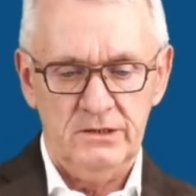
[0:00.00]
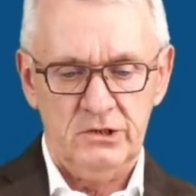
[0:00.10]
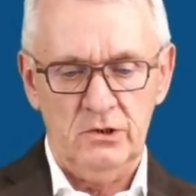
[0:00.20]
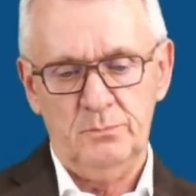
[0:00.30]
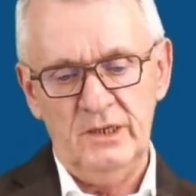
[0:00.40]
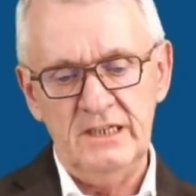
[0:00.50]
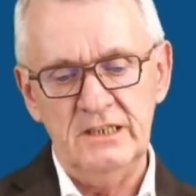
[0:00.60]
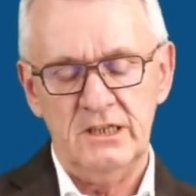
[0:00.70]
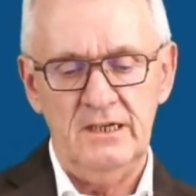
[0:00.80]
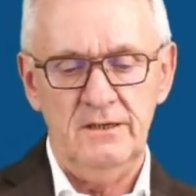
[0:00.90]
So
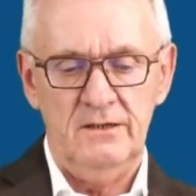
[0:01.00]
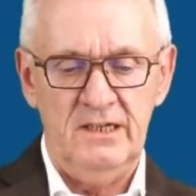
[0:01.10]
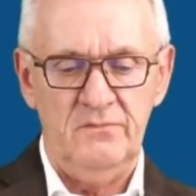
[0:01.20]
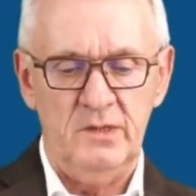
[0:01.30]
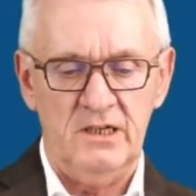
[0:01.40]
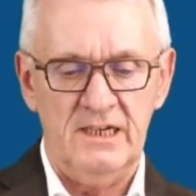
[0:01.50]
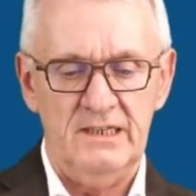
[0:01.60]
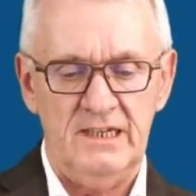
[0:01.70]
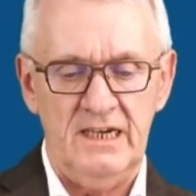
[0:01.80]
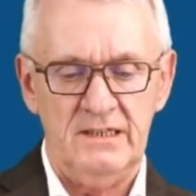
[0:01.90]
please leave
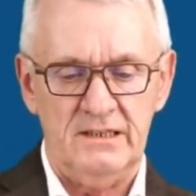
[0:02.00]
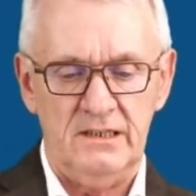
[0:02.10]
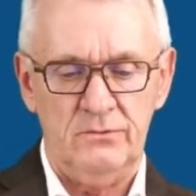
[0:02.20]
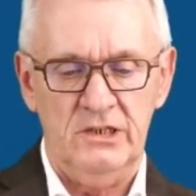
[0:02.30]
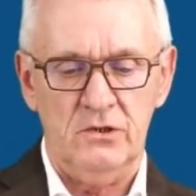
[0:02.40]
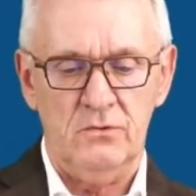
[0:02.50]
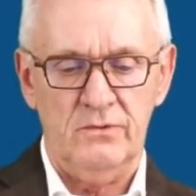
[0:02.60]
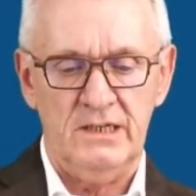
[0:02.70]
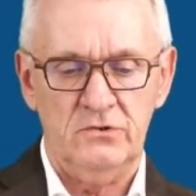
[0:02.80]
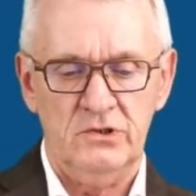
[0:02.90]
behind data that we know
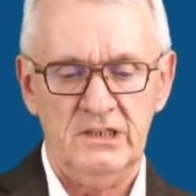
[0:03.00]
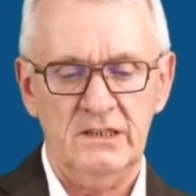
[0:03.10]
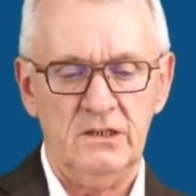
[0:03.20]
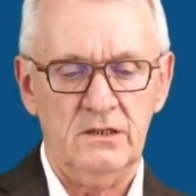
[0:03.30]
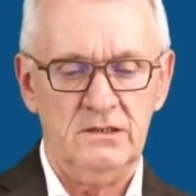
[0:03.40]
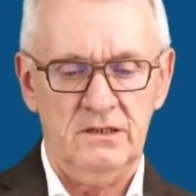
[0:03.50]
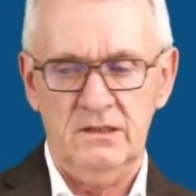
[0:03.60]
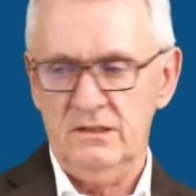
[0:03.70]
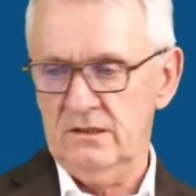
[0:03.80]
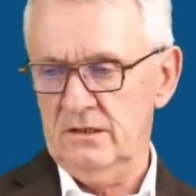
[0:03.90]
where to send
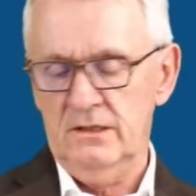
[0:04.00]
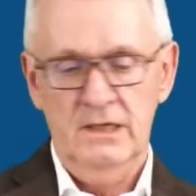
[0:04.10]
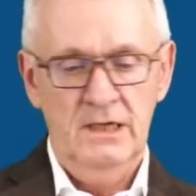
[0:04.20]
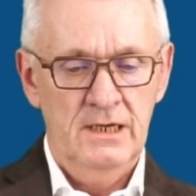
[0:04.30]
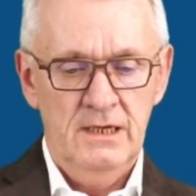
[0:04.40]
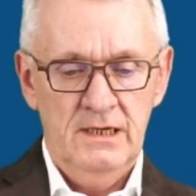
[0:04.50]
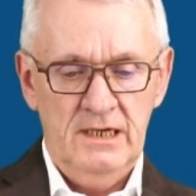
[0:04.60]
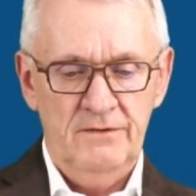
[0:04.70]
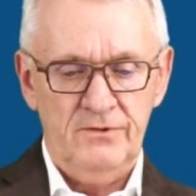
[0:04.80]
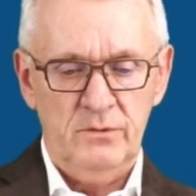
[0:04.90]
the
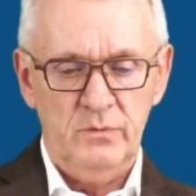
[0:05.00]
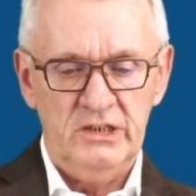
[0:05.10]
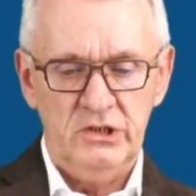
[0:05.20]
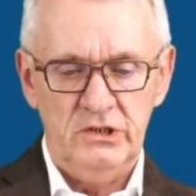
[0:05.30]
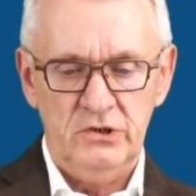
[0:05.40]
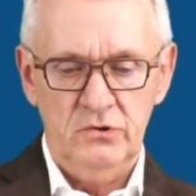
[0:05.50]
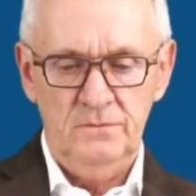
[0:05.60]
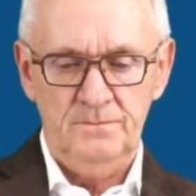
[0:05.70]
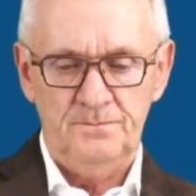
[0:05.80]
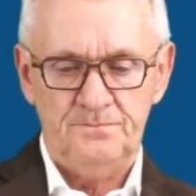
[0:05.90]
information
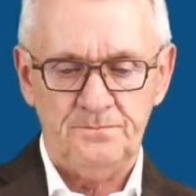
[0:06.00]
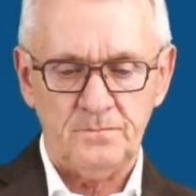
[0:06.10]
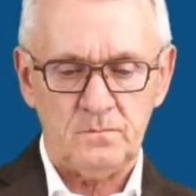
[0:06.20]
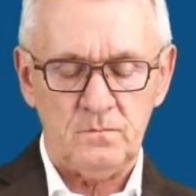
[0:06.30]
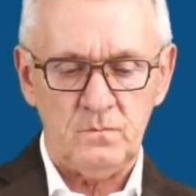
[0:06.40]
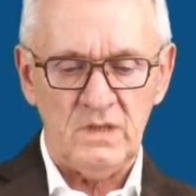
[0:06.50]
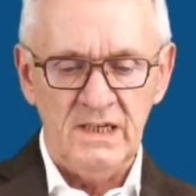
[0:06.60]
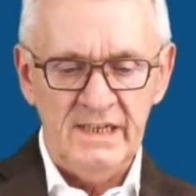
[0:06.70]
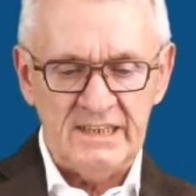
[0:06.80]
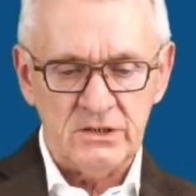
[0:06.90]
to.
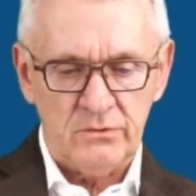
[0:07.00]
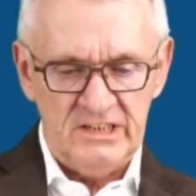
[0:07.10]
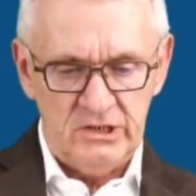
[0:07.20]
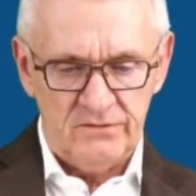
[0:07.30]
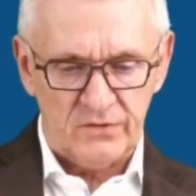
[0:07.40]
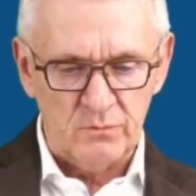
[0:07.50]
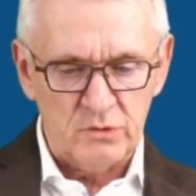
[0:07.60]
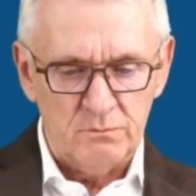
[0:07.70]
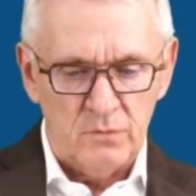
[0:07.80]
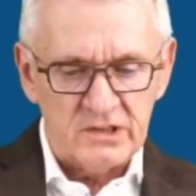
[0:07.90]
Next question from
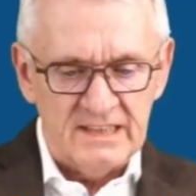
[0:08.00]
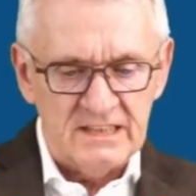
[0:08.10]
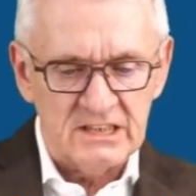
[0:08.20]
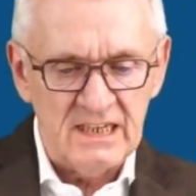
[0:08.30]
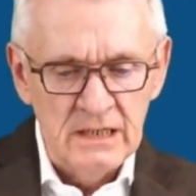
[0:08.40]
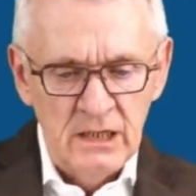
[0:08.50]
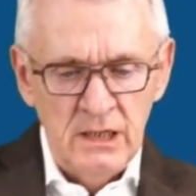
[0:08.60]
Morteza.